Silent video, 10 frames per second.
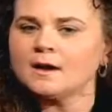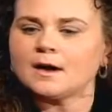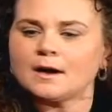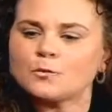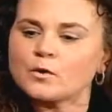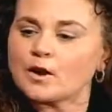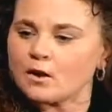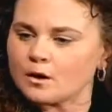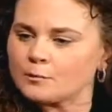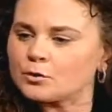We
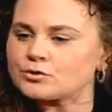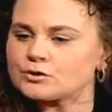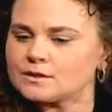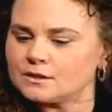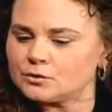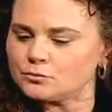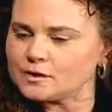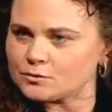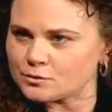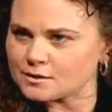are purchasing new
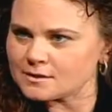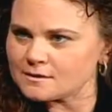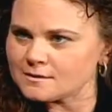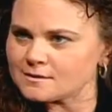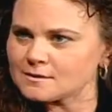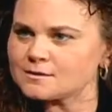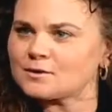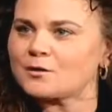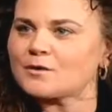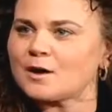resources,
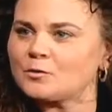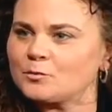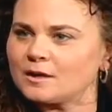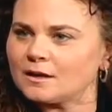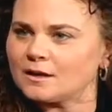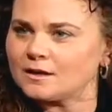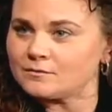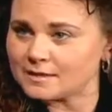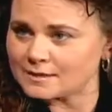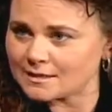so that will be
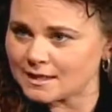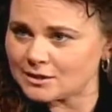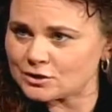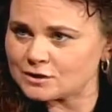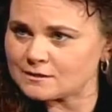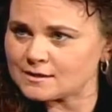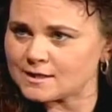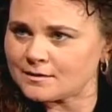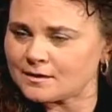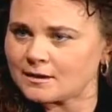investigations
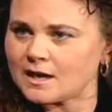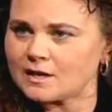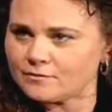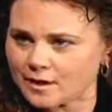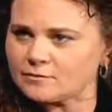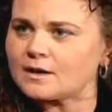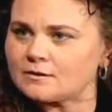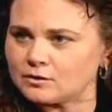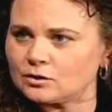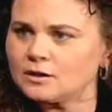at the K-5
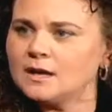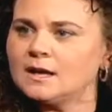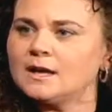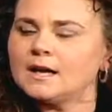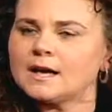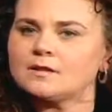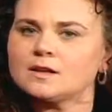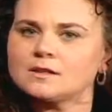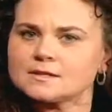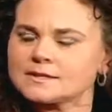level, and then
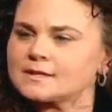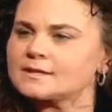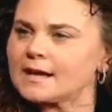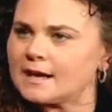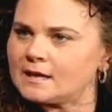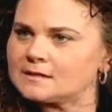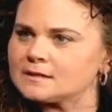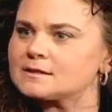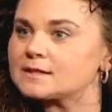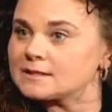the 6-8,
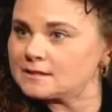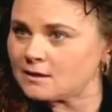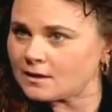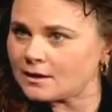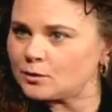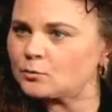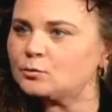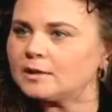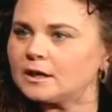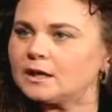6-9 will
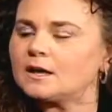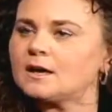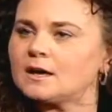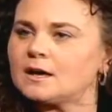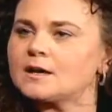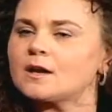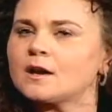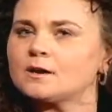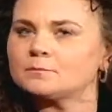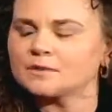be
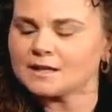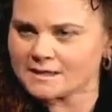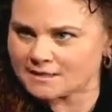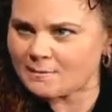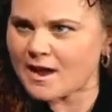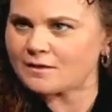connected math.